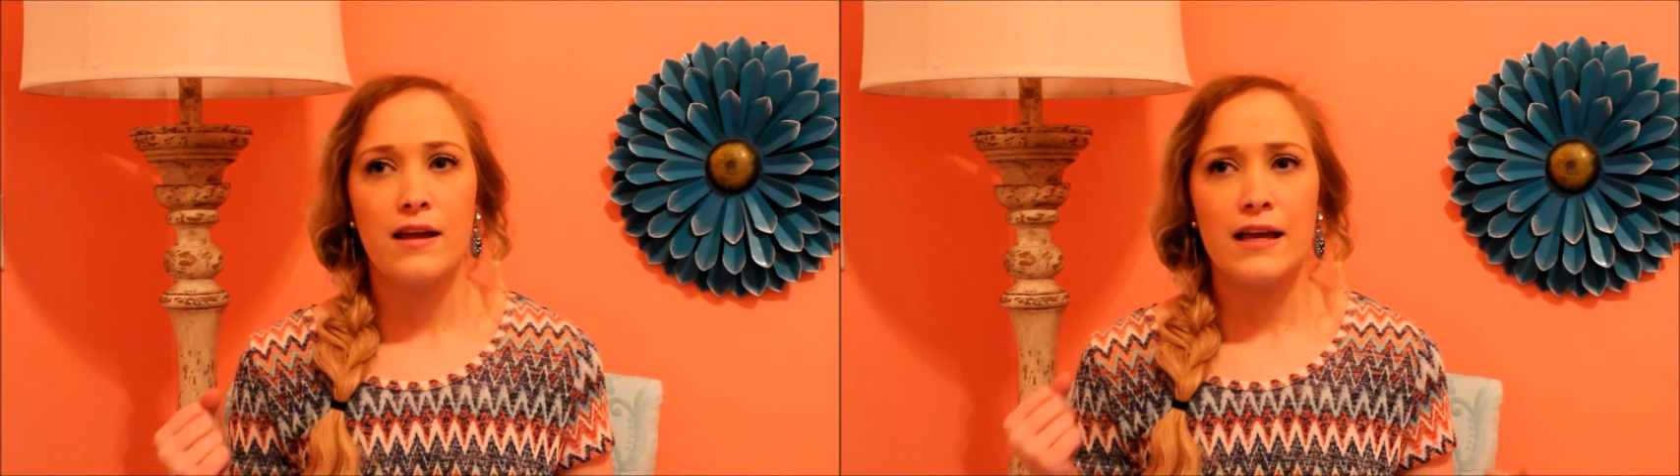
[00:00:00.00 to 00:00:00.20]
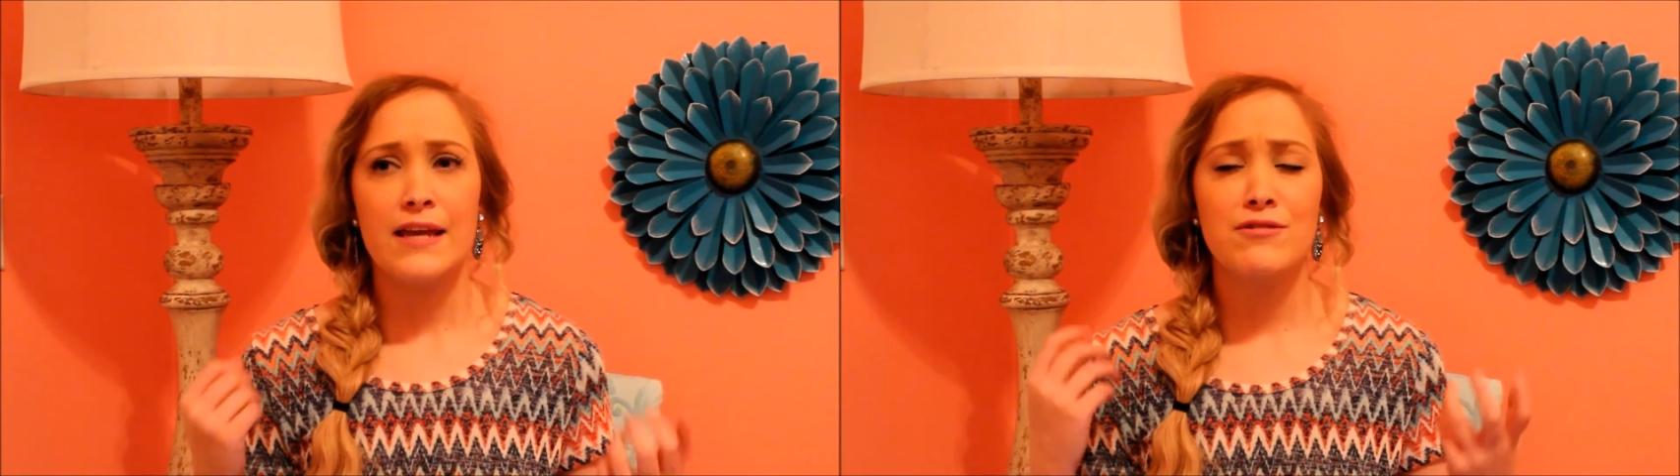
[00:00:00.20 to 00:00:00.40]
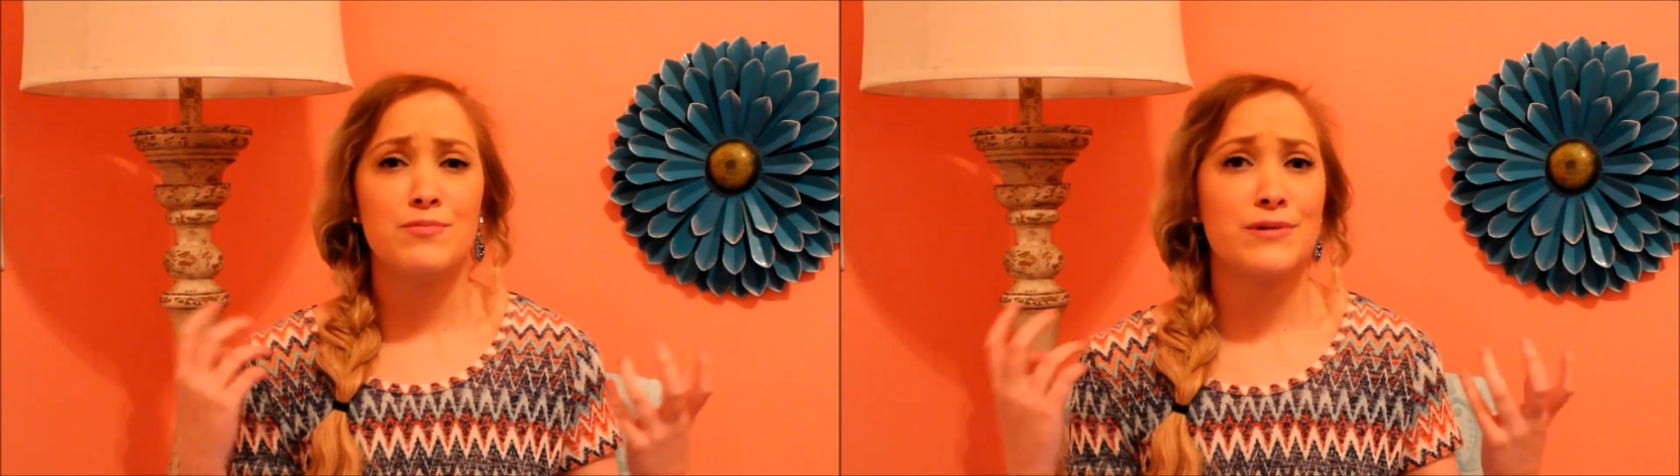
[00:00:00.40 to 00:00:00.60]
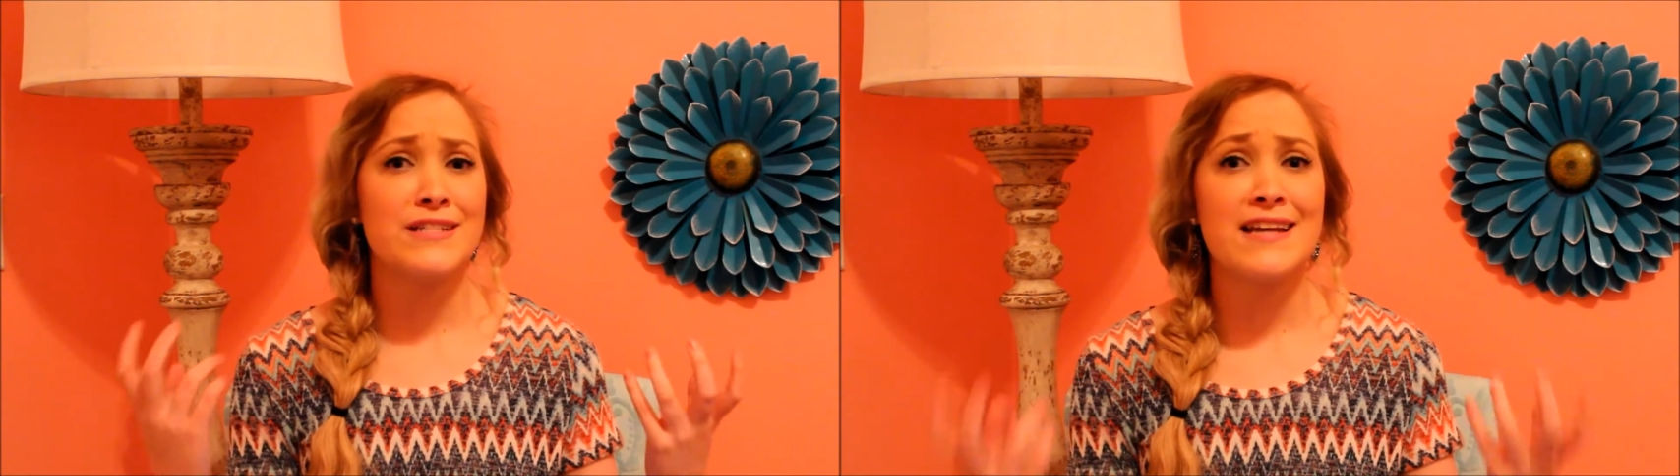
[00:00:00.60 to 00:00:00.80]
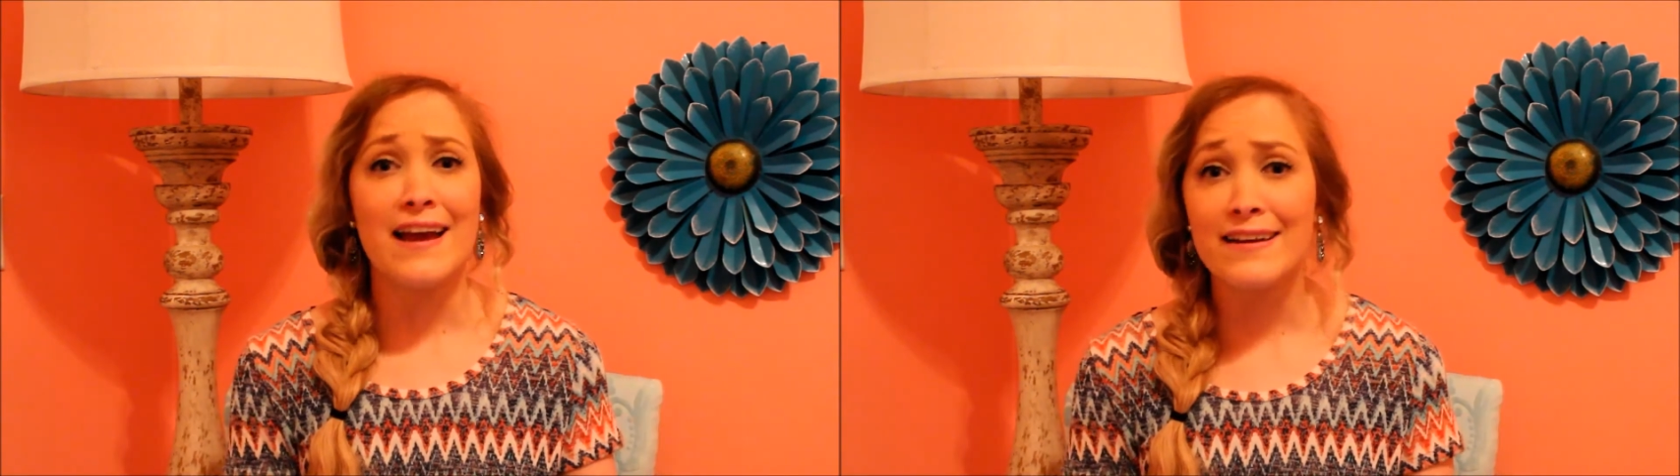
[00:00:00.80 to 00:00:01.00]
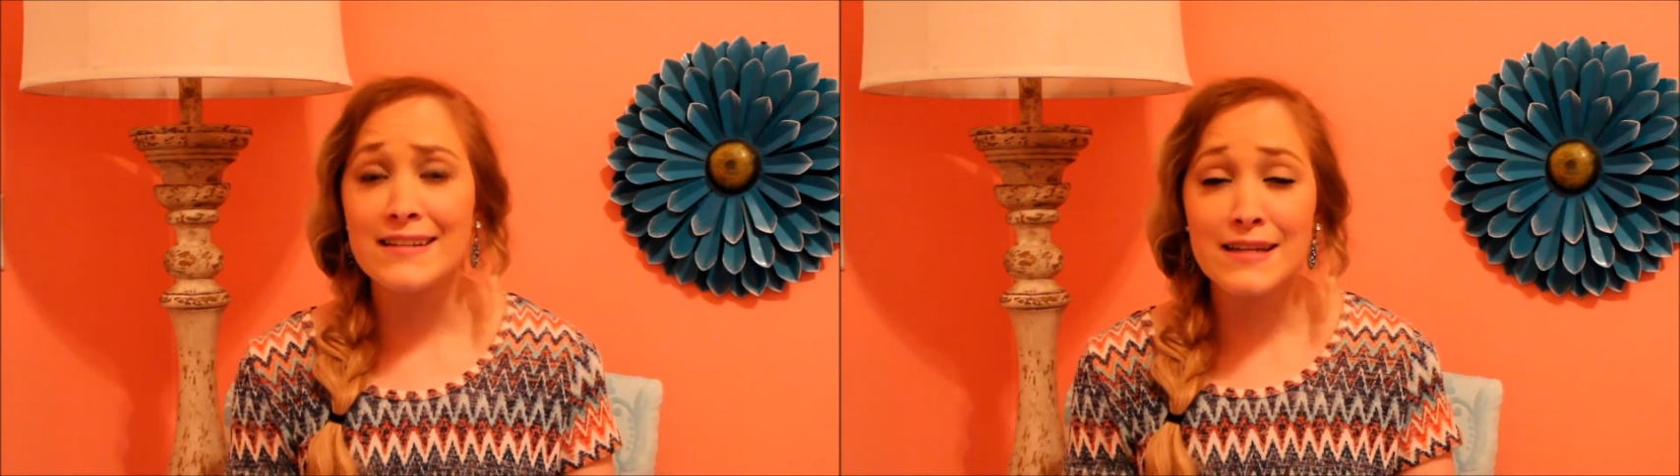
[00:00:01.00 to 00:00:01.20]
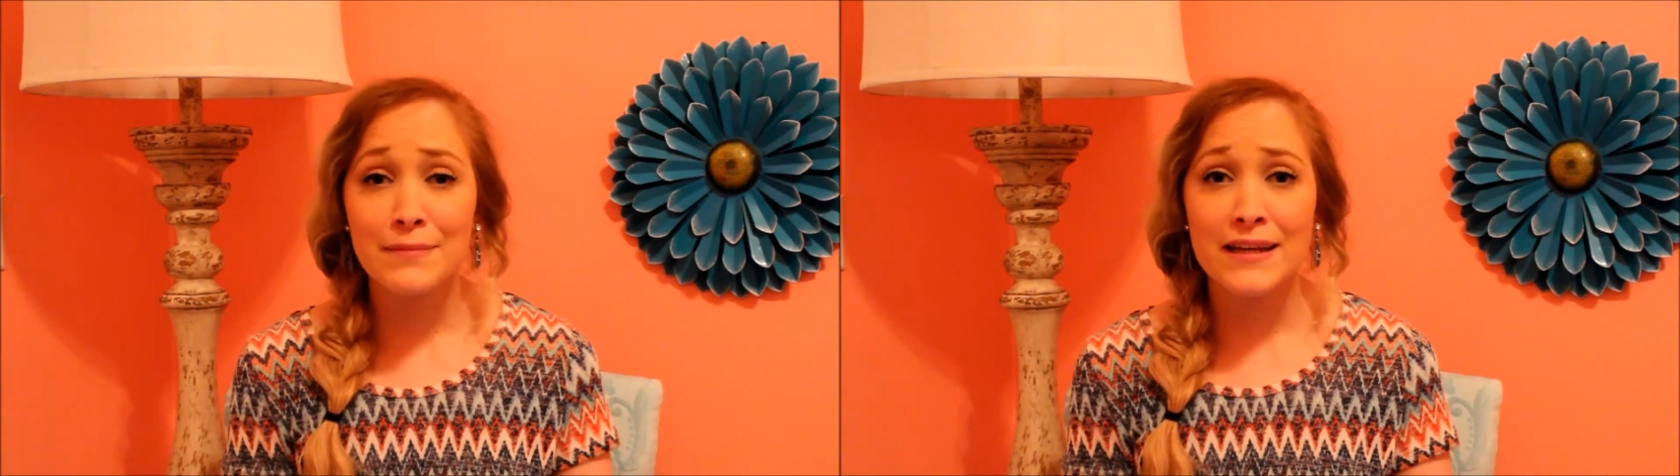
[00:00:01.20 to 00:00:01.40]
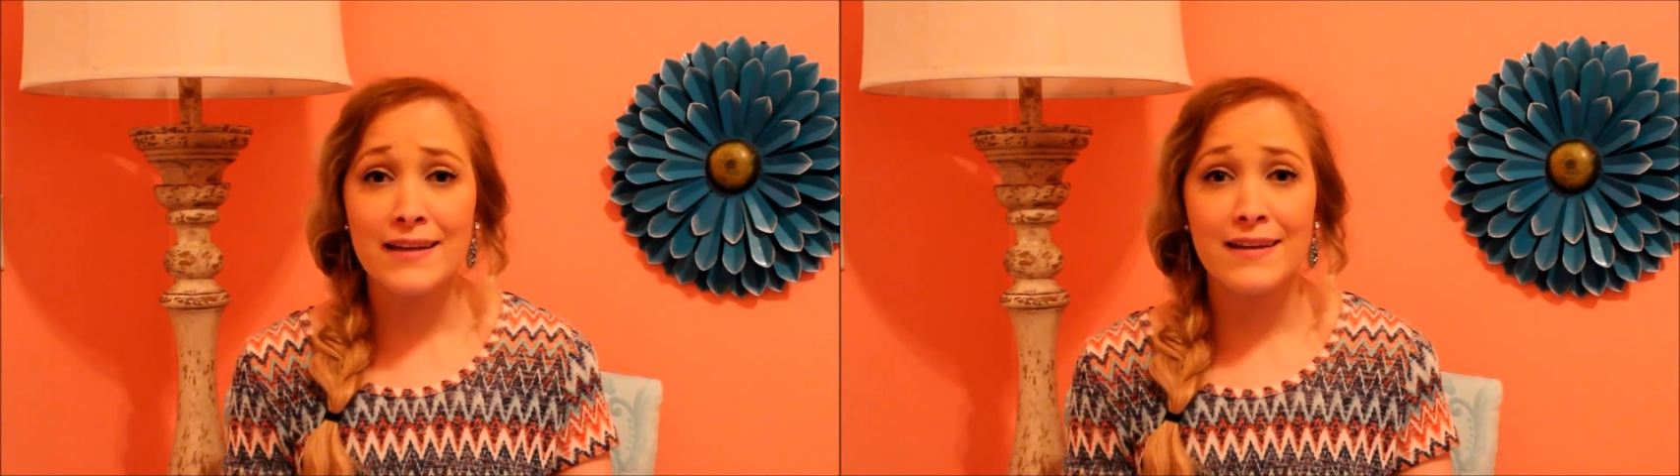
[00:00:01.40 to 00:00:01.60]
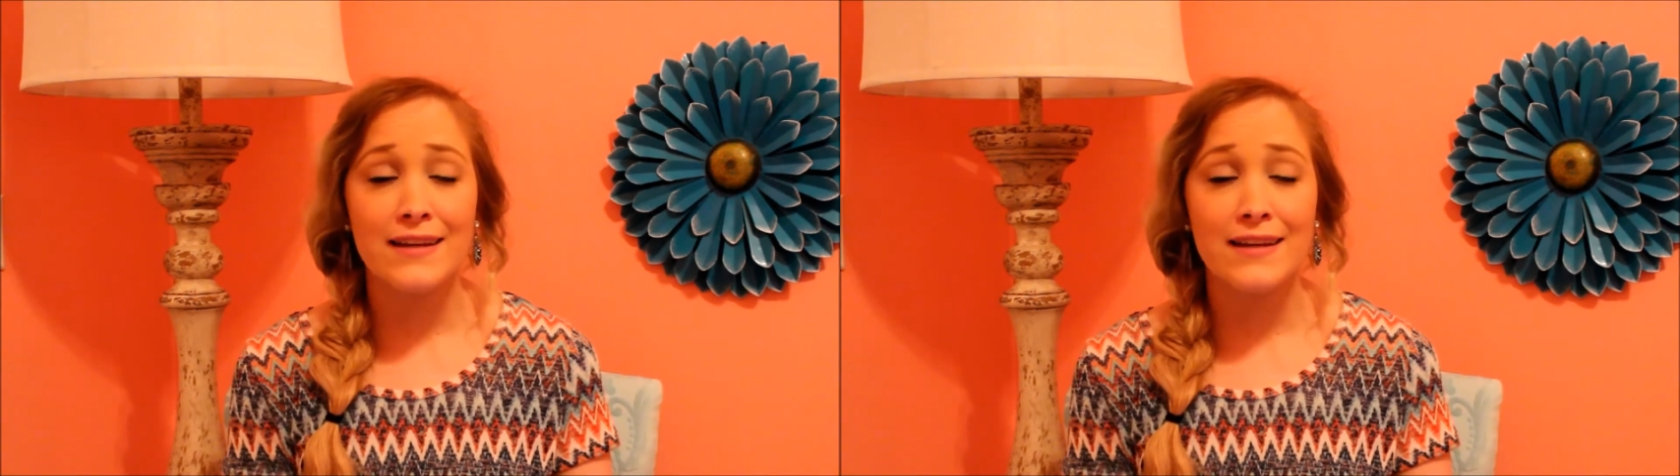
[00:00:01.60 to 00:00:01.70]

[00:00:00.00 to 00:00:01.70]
he was protecting me,